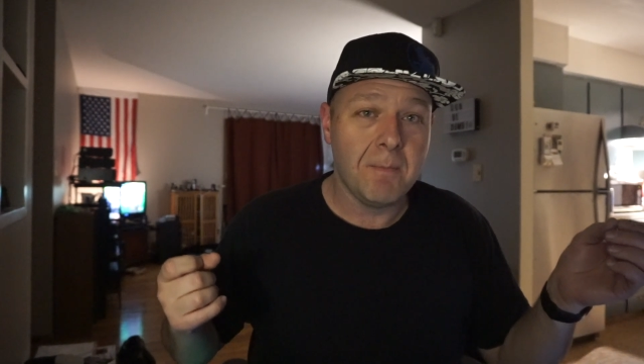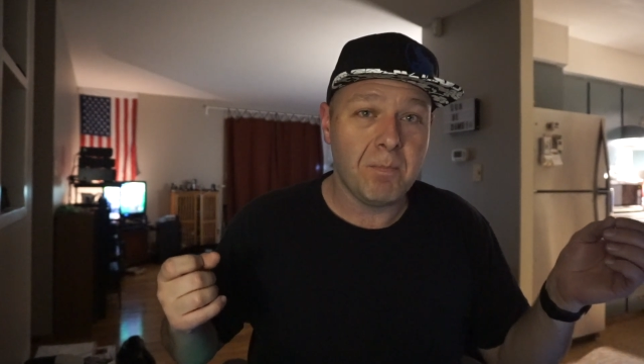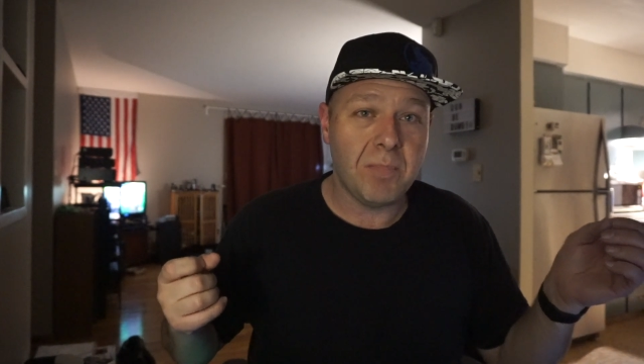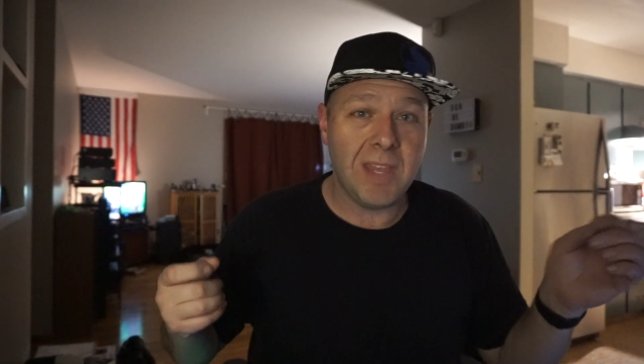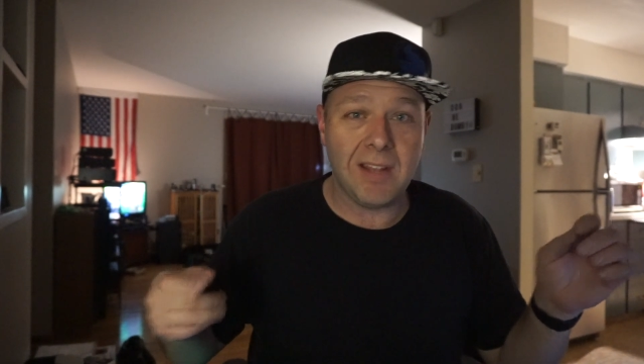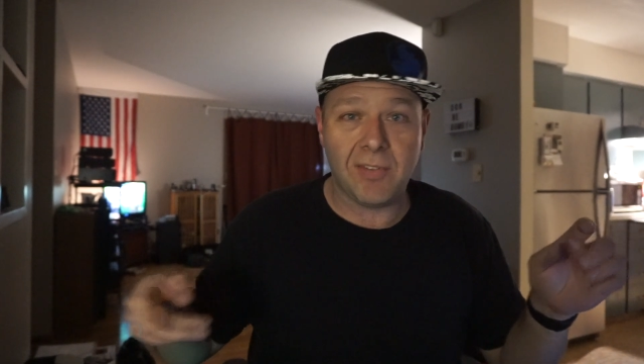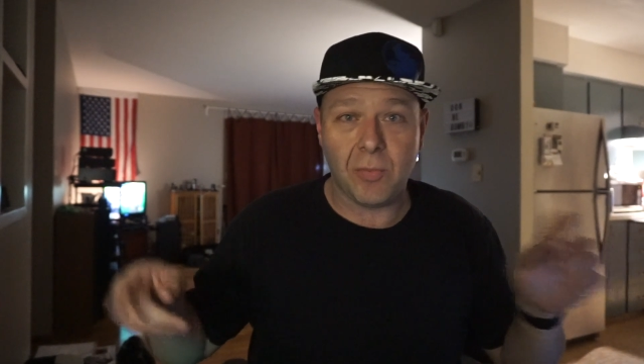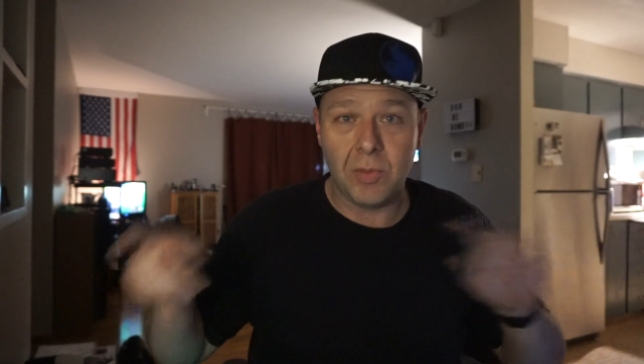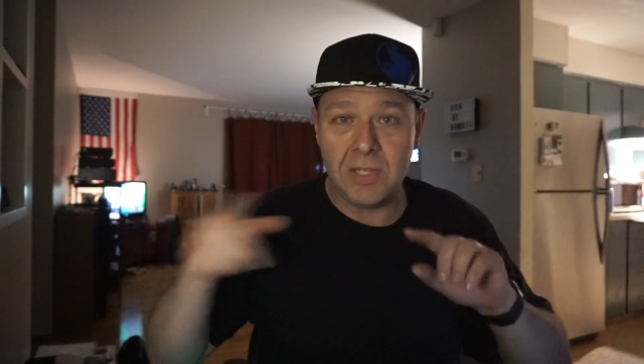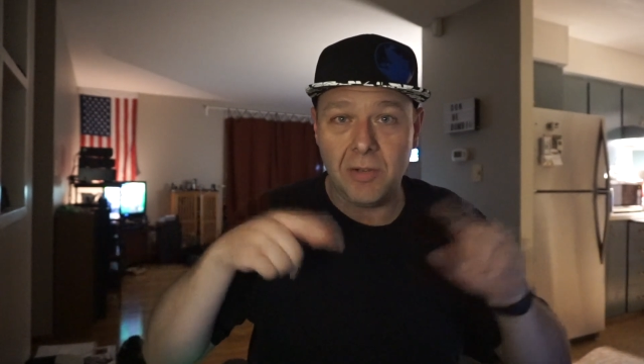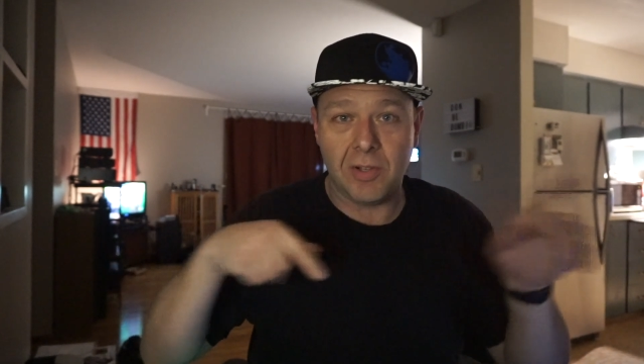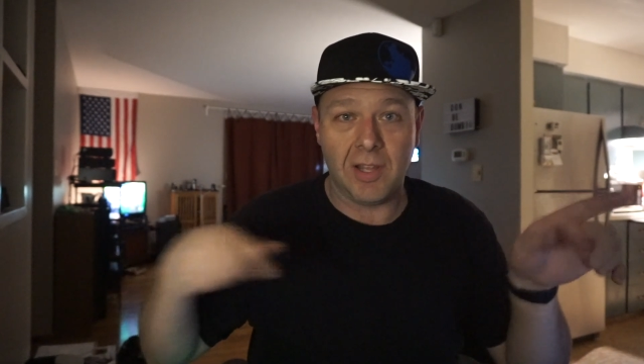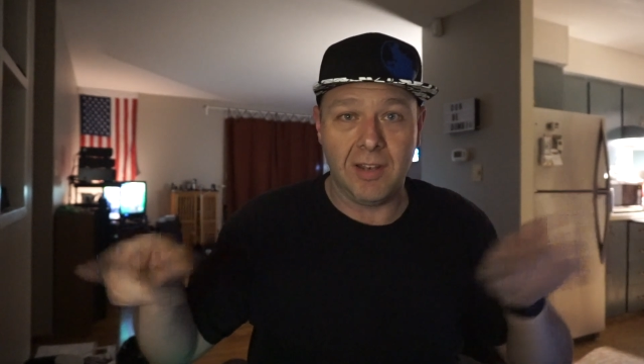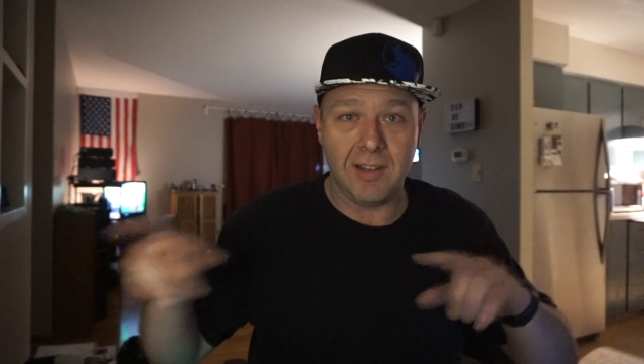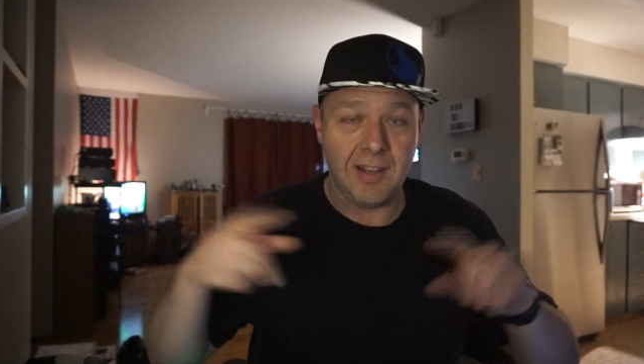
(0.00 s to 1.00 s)
that's when you
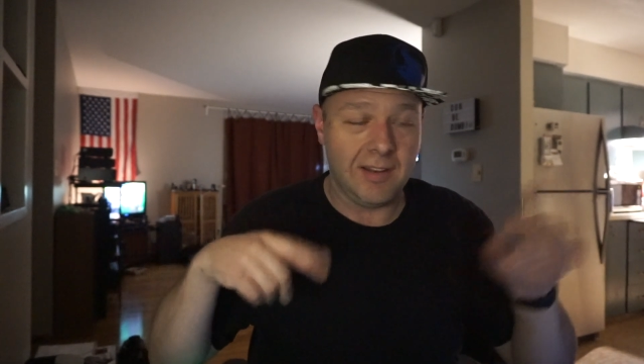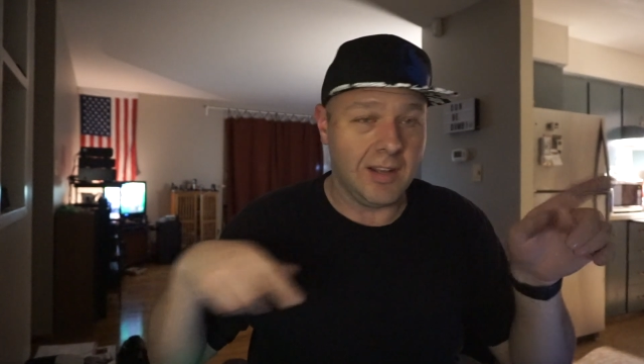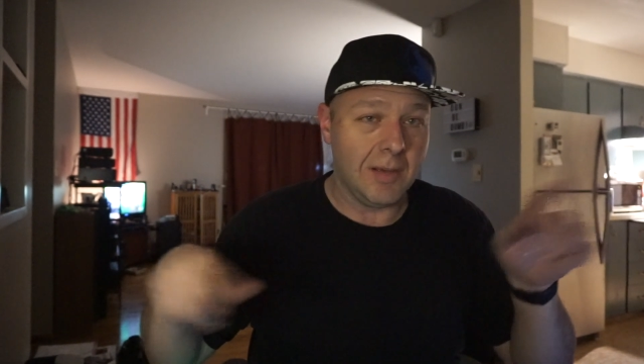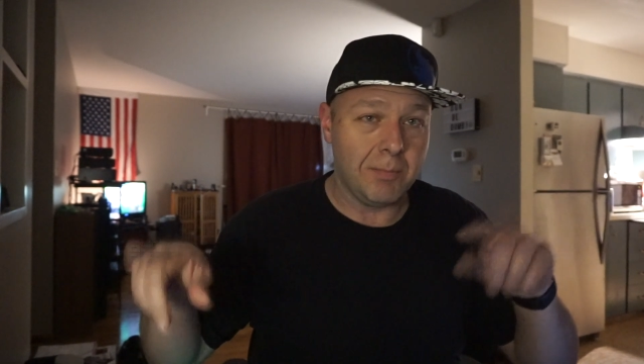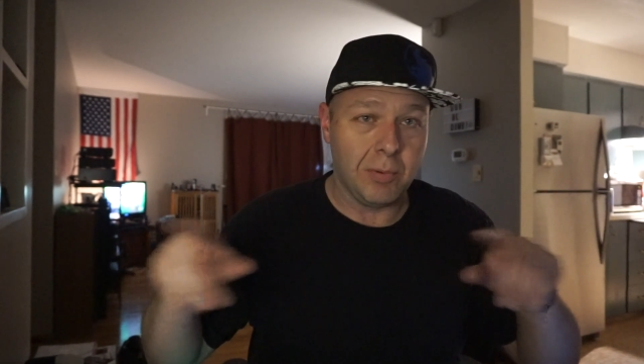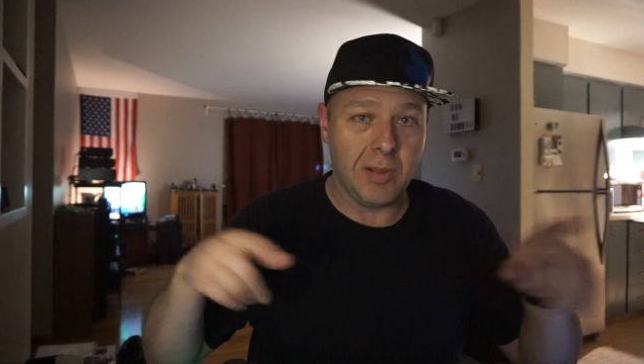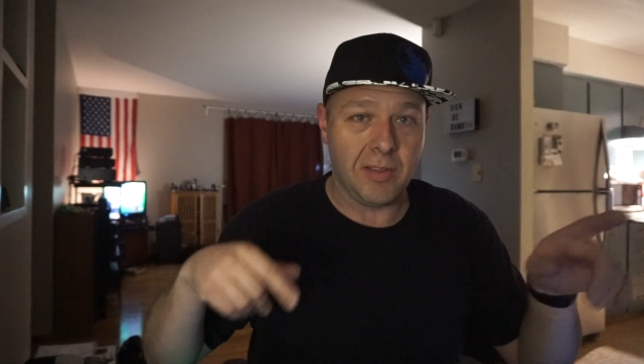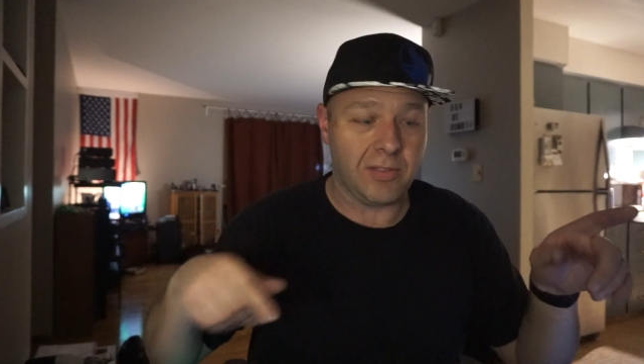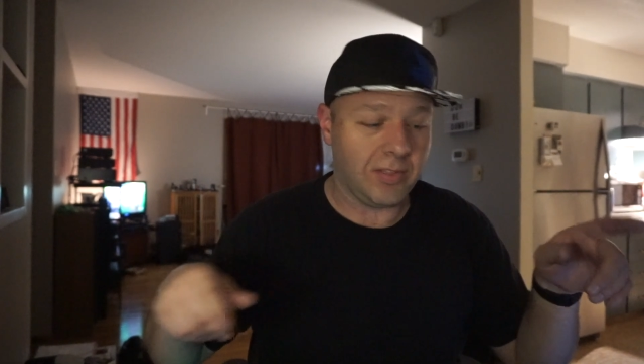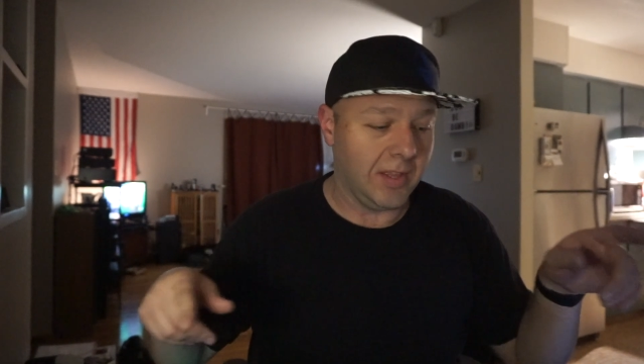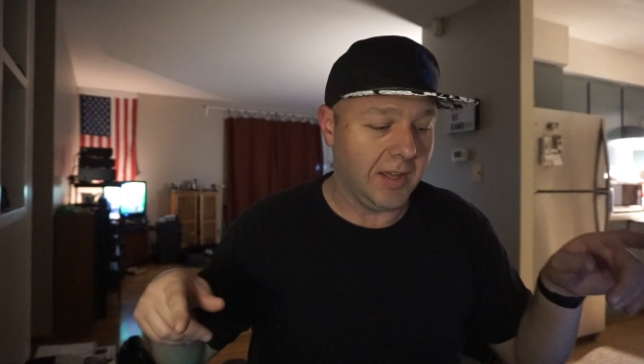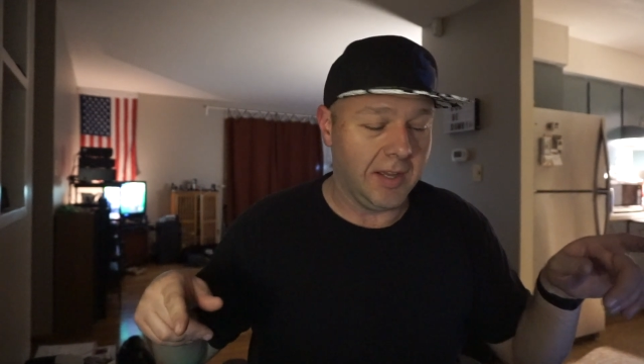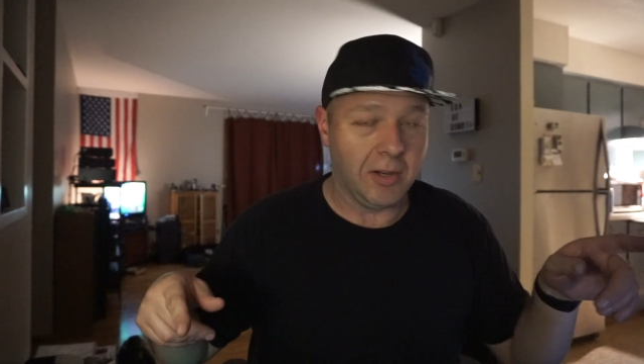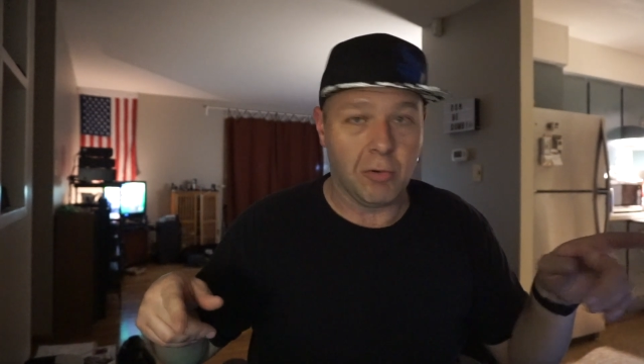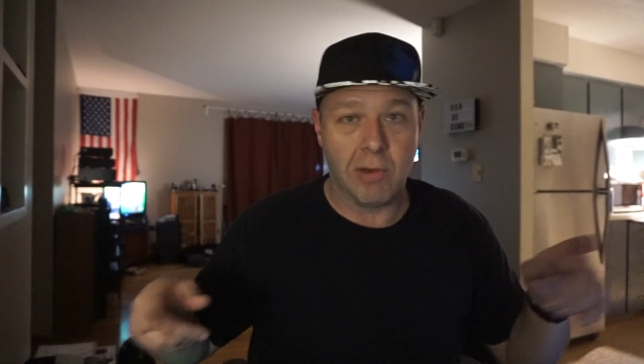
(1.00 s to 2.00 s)
can end up with
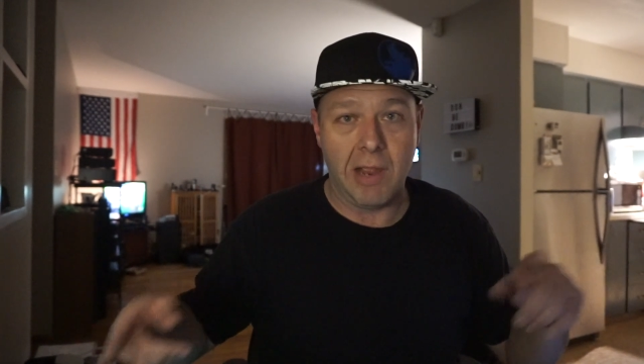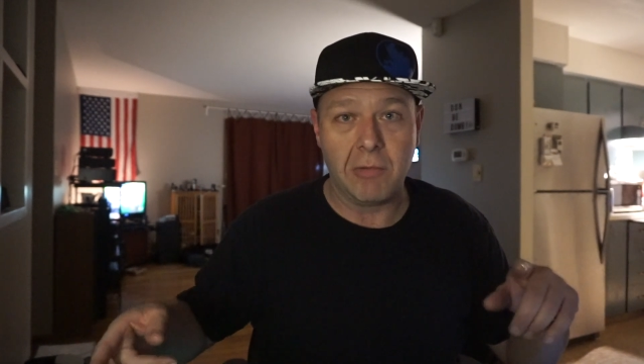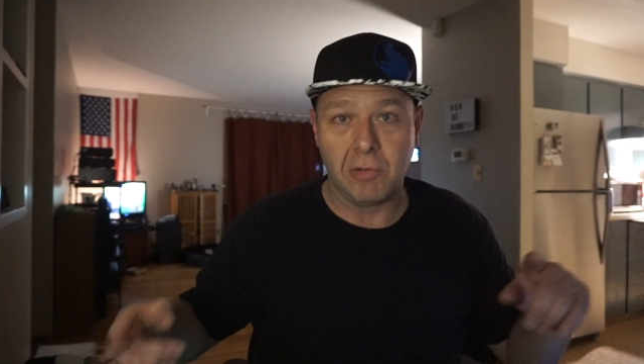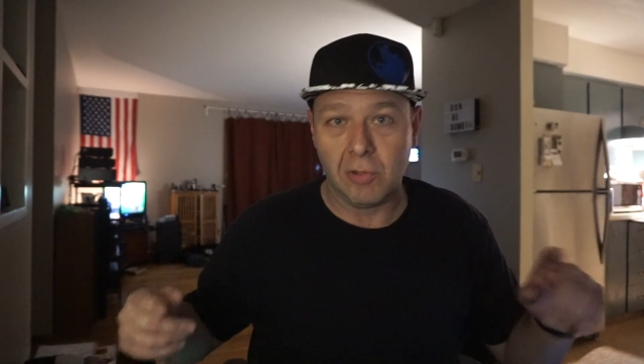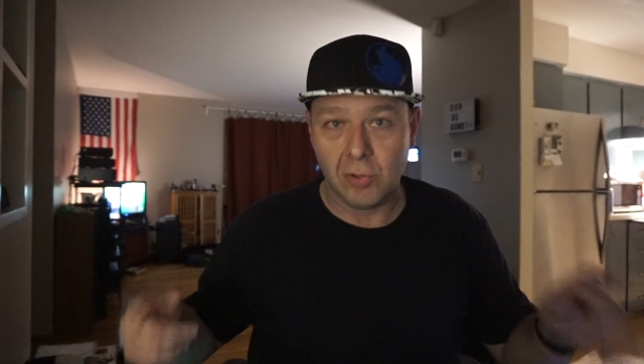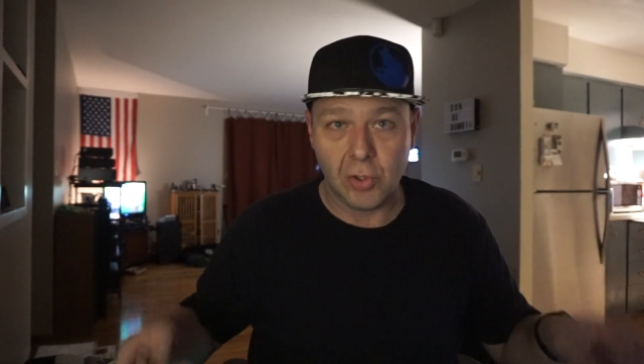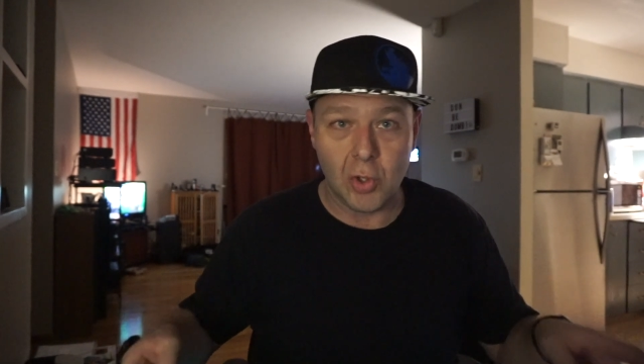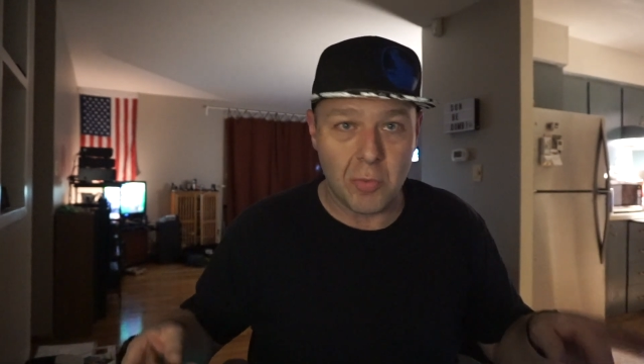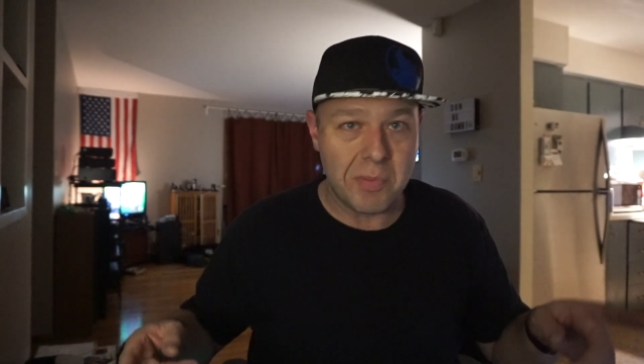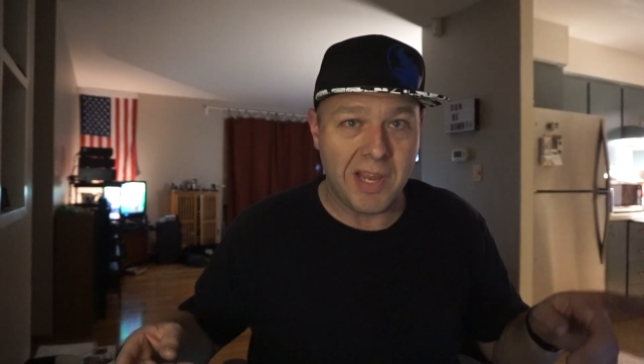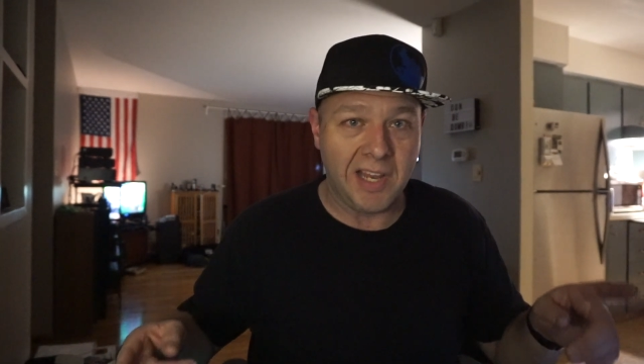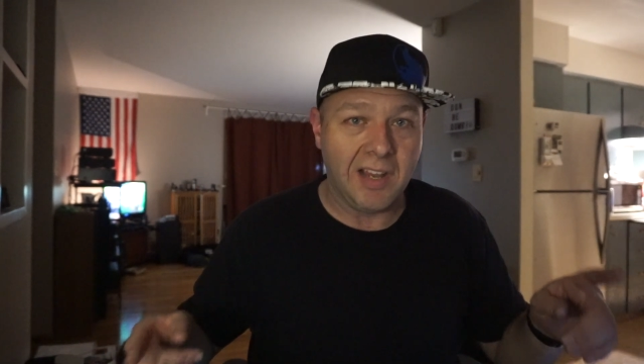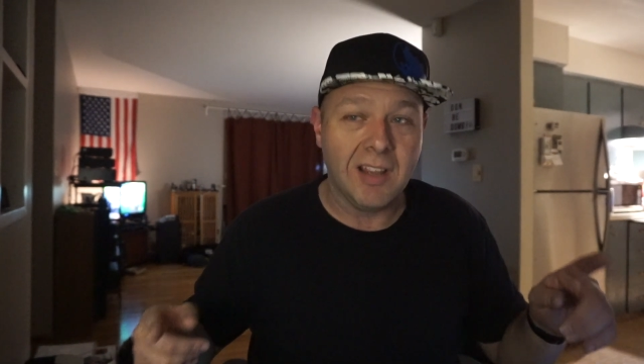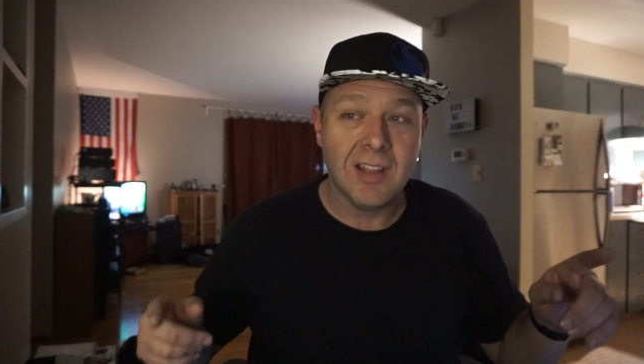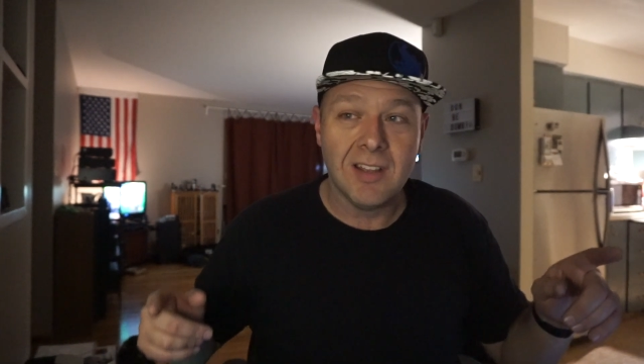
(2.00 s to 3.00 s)
ground
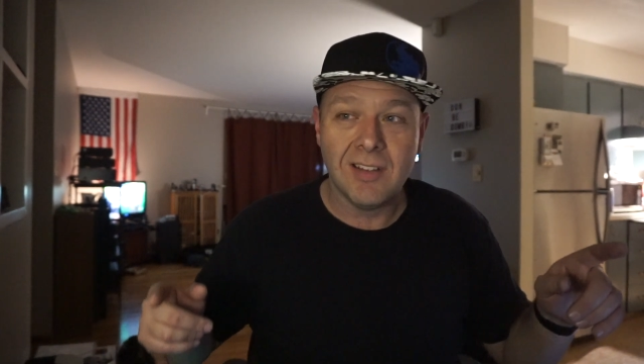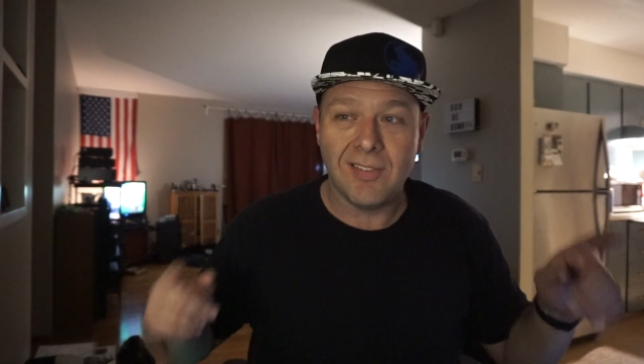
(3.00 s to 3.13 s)
looping.